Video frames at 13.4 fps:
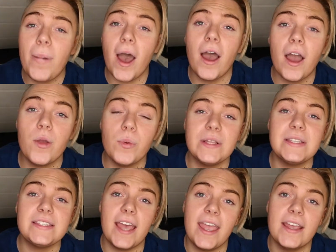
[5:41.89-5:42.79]
But I would
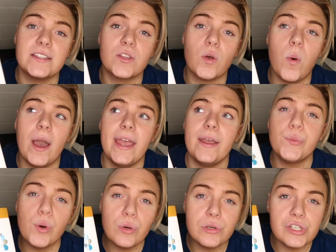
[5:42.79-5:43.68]
say it's quite
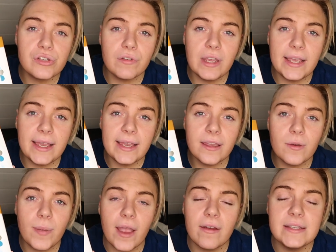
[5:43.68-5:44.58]
watery in
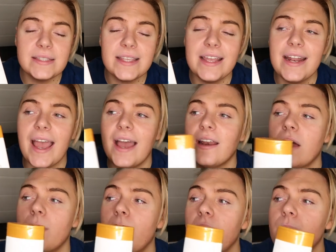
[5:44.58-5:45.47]
comparison,
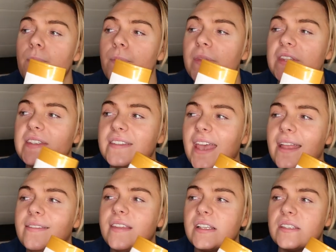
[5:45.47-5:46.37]
and my
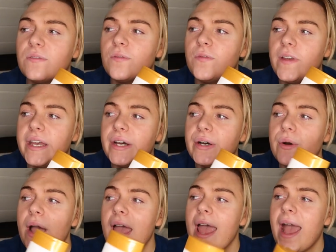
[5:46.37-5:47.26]
skin doesn't feel